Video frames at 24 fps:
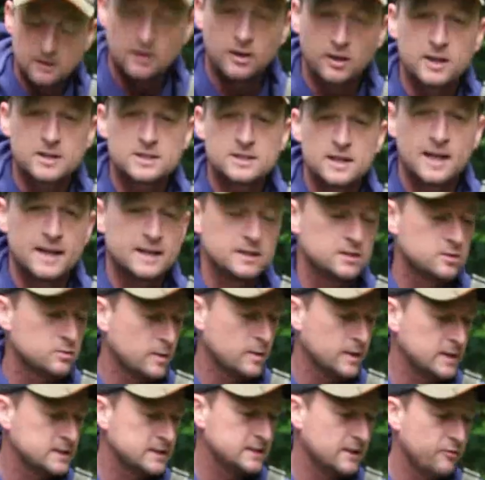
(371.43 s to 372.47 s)
Like I say,
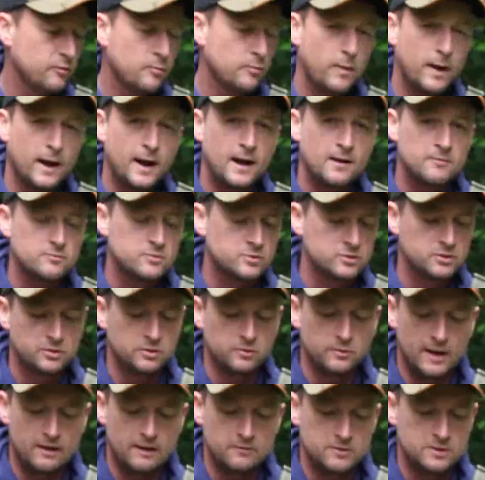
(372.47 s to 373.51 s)
27 pounds,
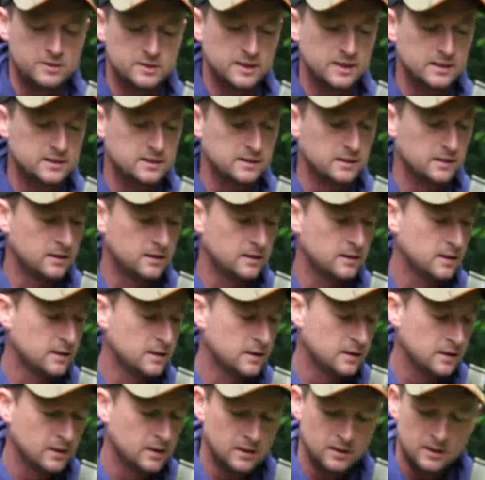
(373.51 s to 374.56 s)
two ounces.
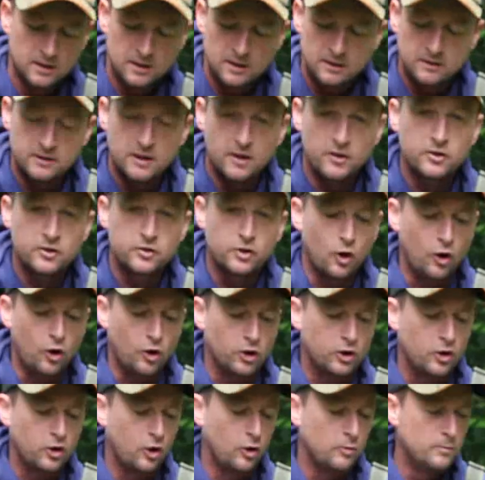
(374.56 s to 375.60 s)
Another
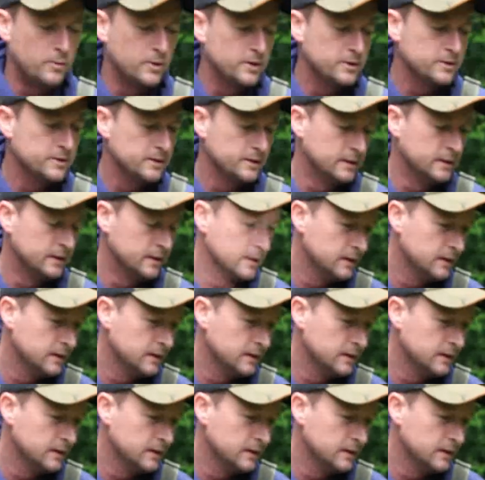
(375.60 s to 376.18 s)
dark common.